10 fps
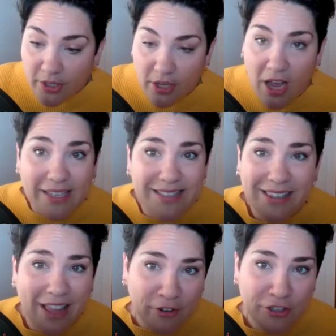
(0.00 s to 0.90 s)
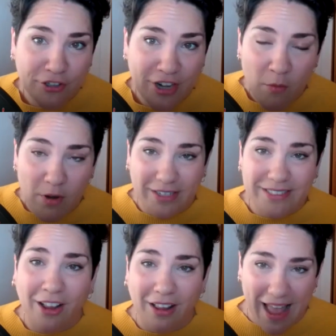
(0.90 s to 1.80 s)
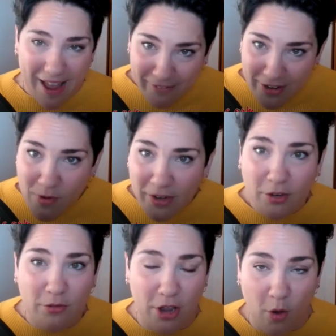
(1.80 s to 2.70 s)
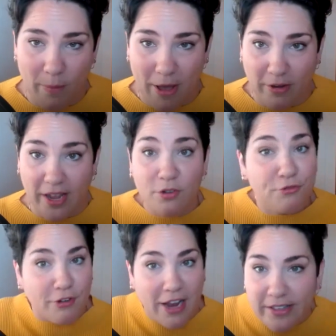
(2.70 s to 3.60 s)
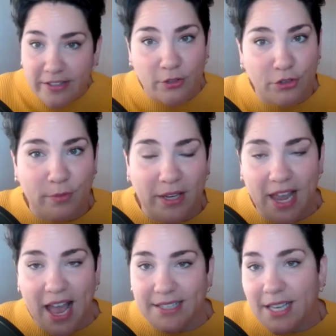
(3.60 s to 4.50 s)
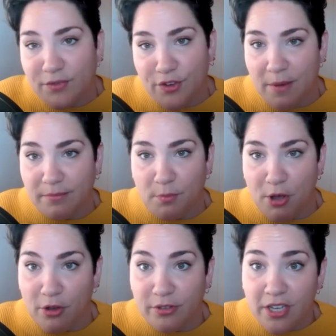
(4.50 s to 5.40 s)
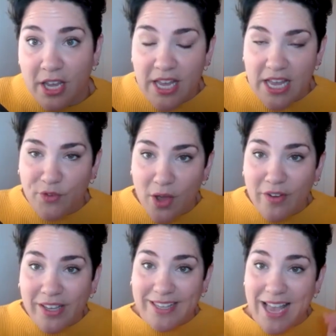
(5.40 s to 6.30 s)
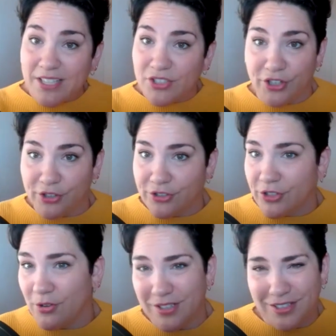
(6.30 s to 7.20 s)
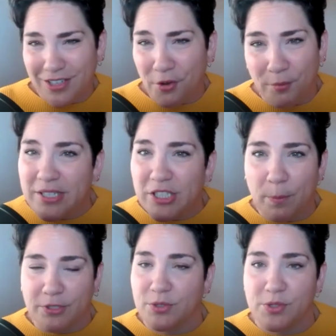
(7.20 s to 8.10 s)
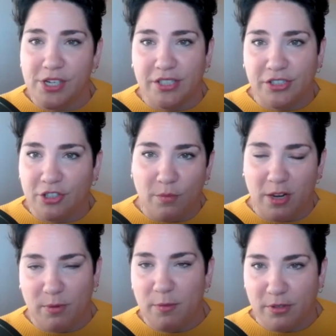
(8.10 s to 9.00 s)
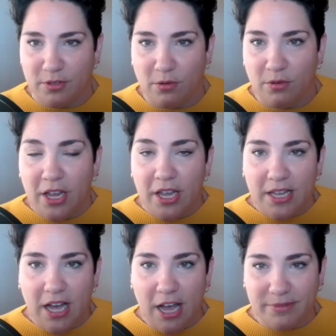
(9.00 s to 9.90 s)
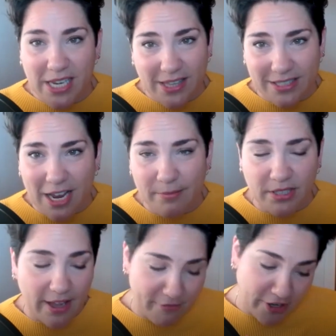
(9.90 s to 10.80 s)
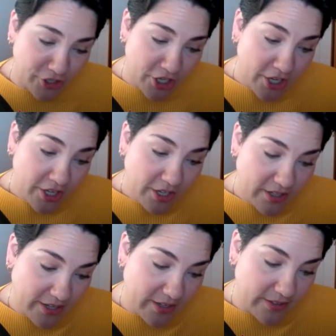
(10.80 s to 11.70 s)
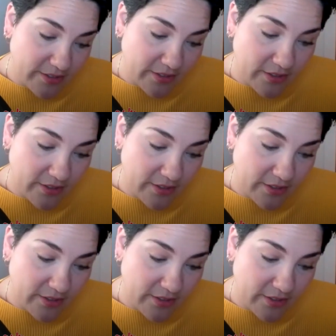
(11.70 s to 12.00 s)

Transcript: I say leverage your network. Tell everyone you know about it. Create social media assets for them to post. If you have a guest on your show, this is another missed opportunity so many people don't take the time to leverage, is